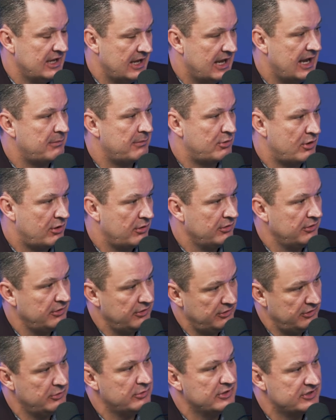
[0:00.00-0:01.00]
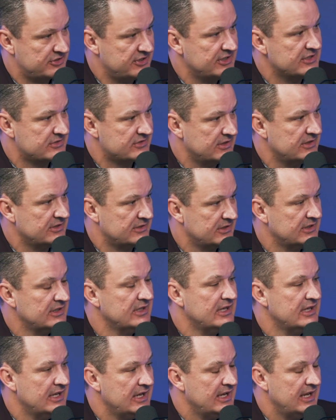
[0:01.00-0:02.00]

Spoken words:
I brought on a new assistant. Mm-hmm.